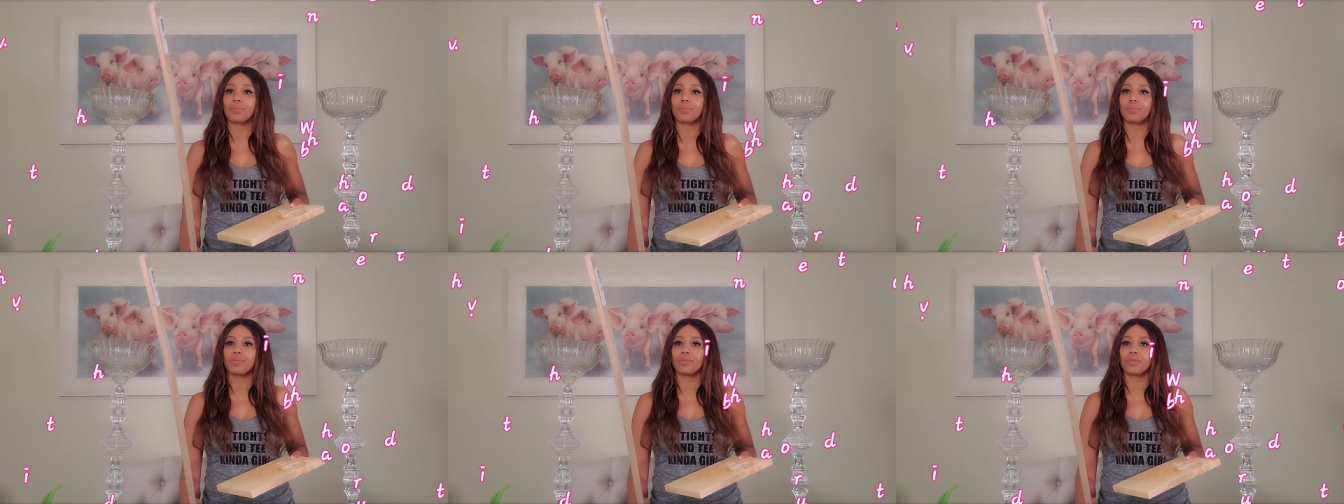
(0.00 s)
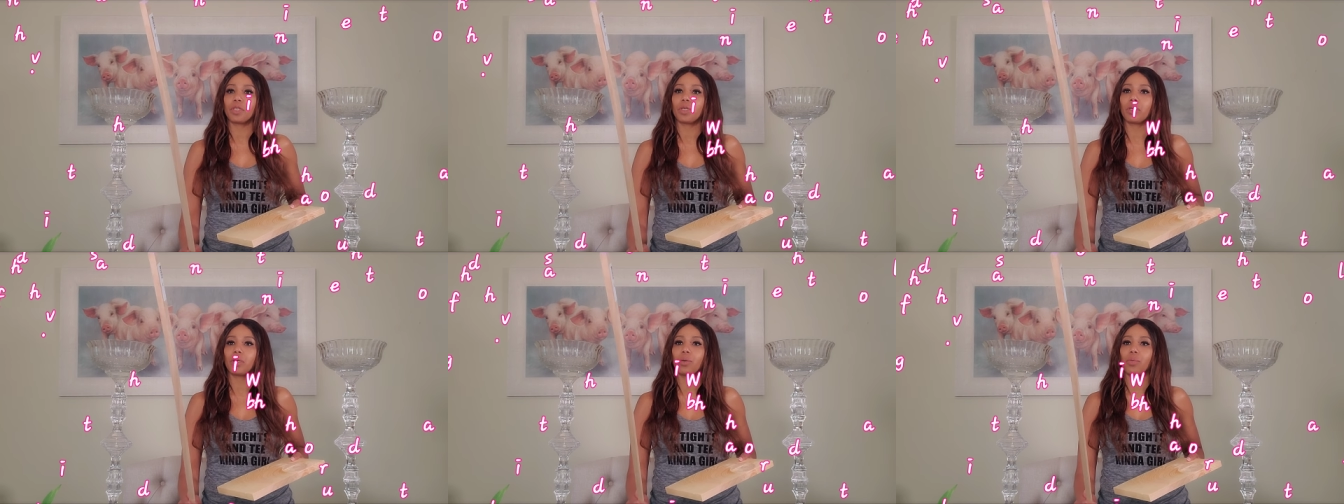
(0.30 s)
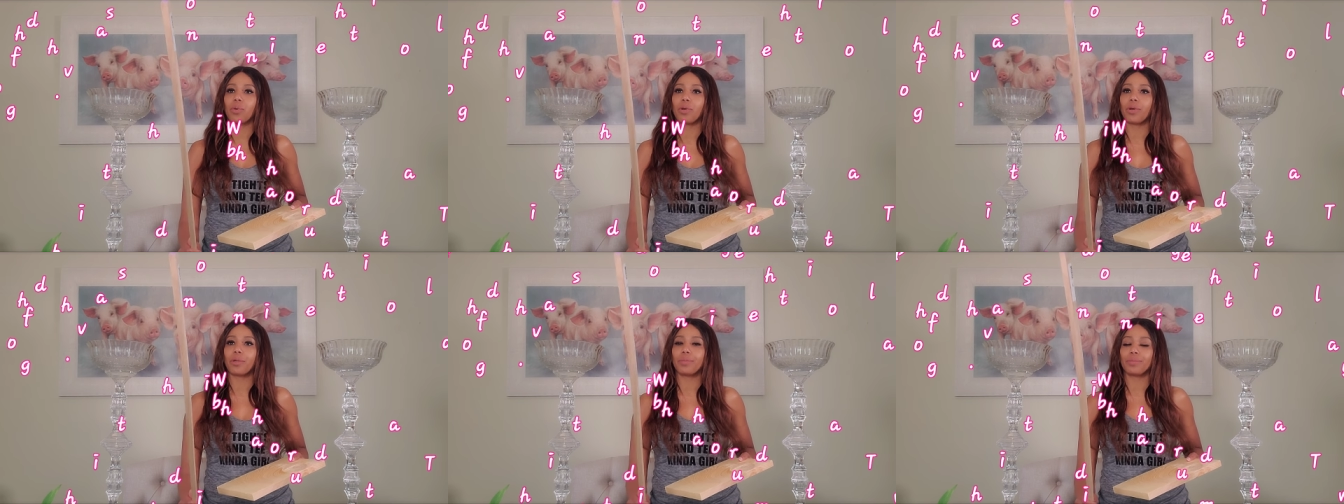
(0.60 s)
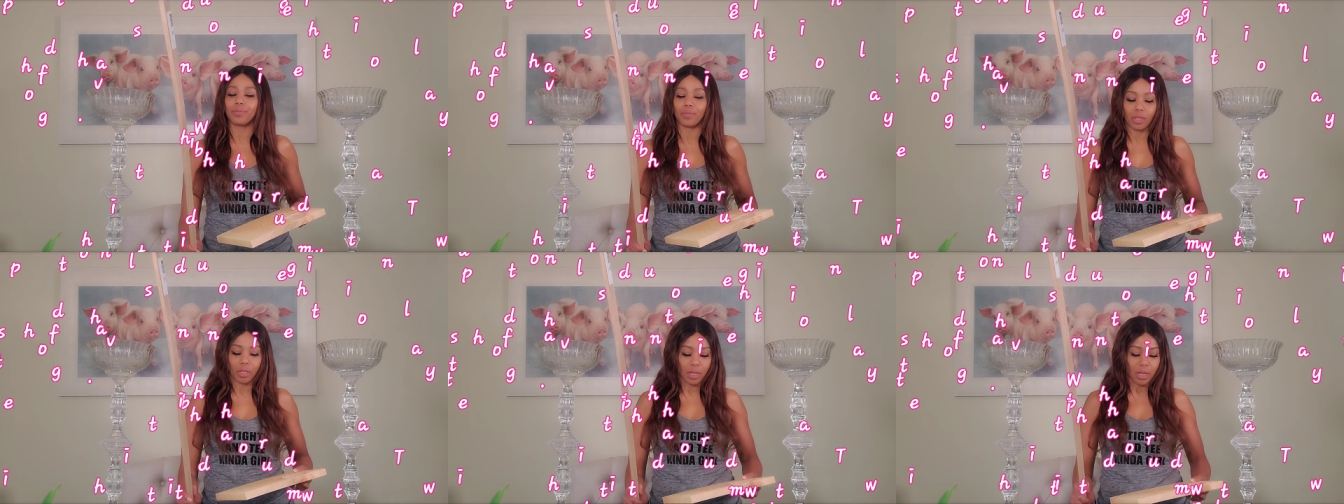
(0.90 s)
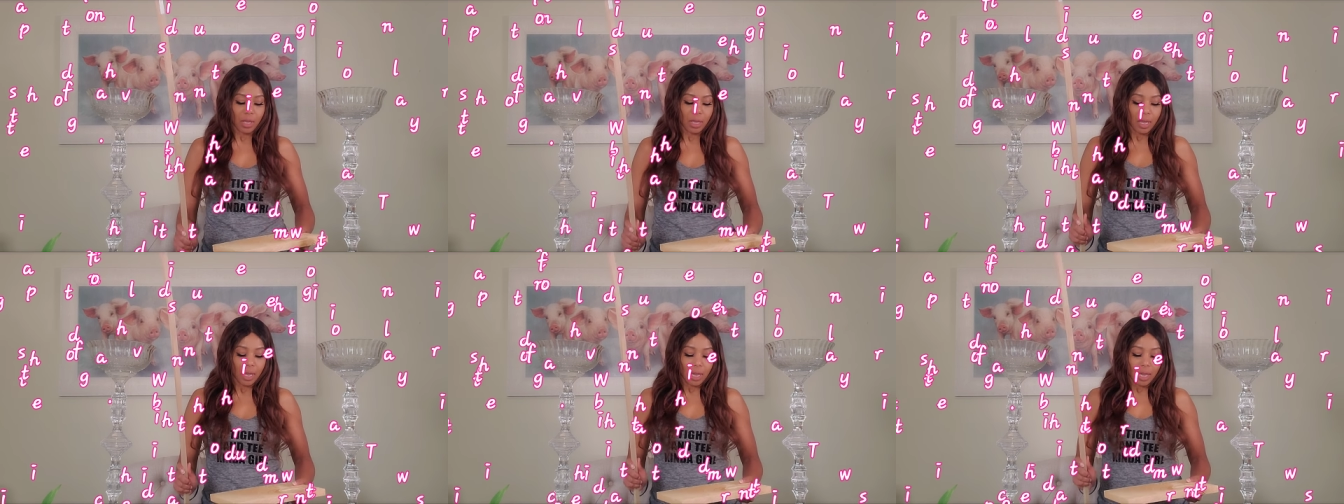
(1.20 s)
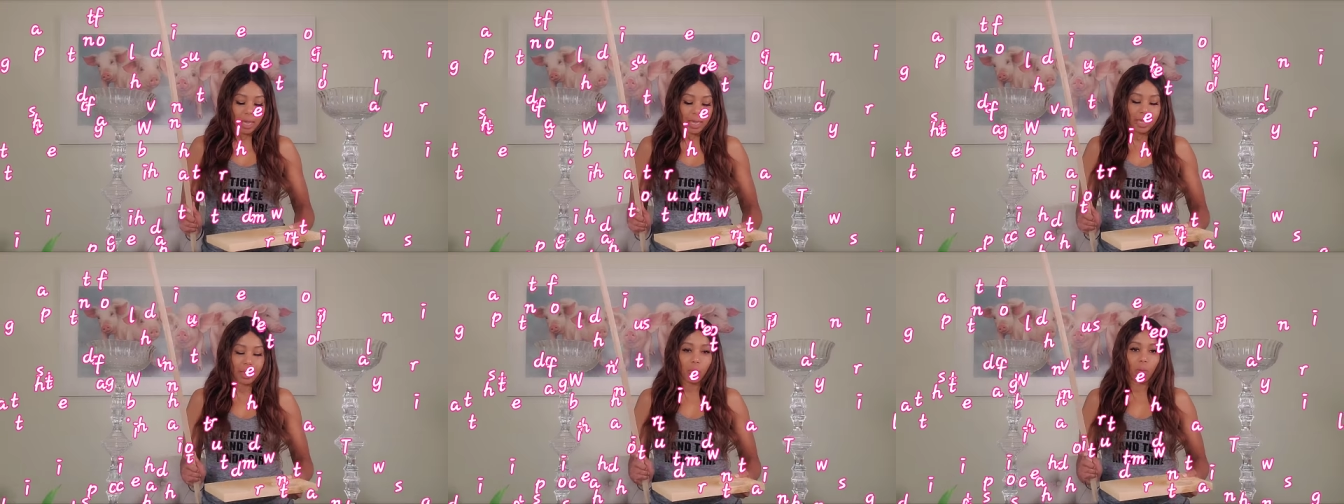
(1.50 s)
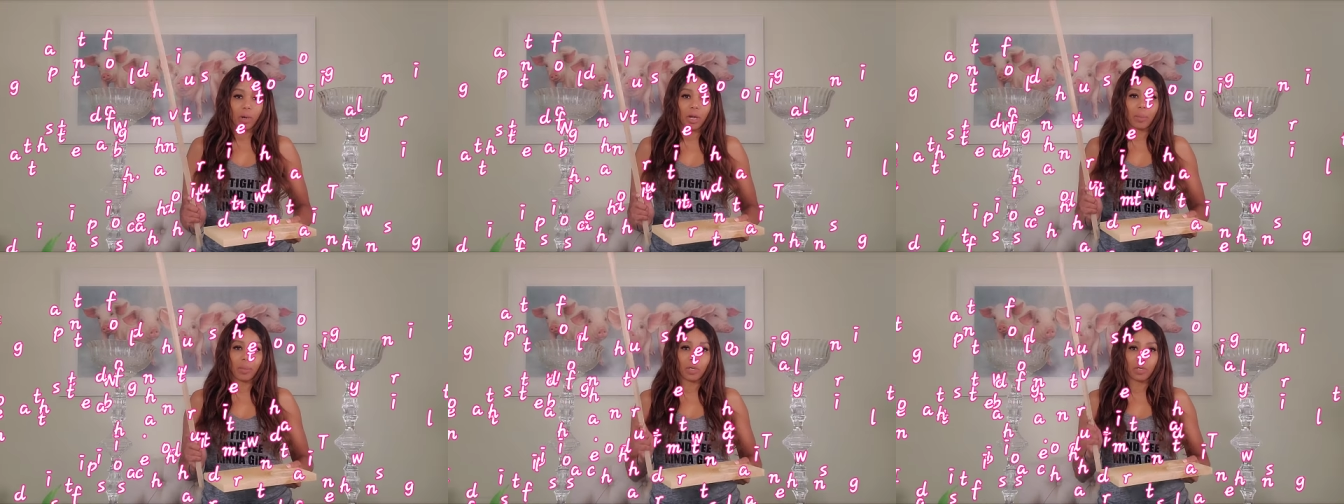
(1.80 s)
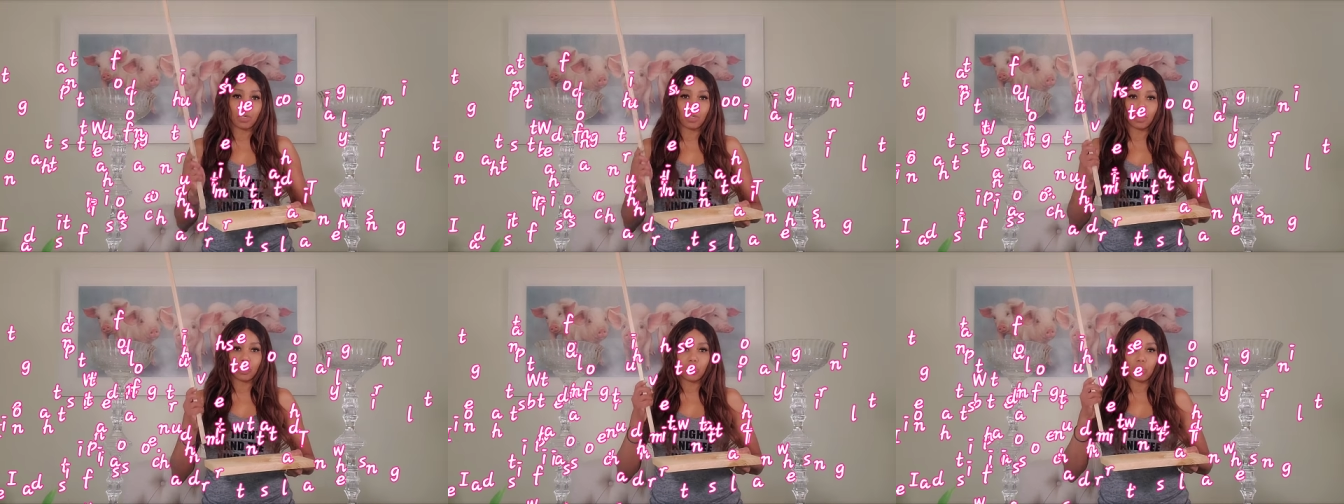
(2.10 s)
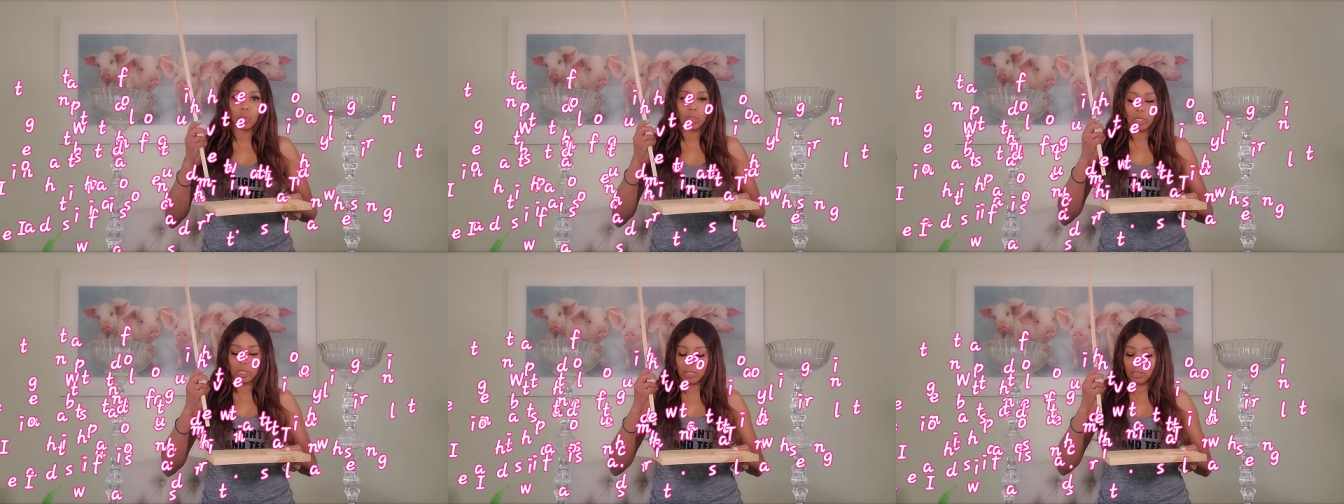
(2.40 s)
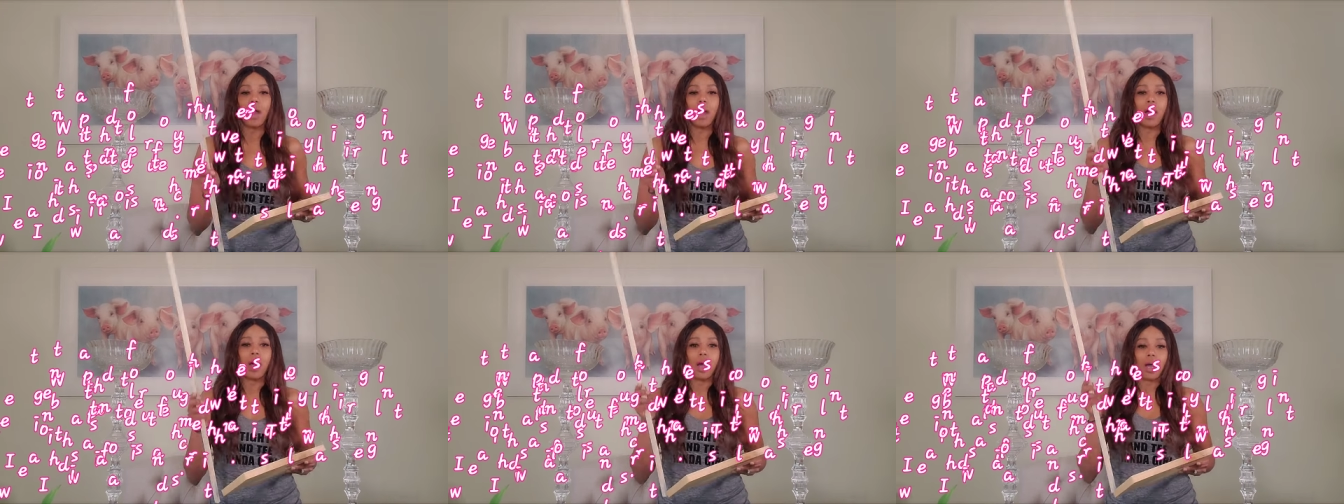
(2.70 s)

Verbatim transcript: Hmm, oh well. And what I'm gonna do is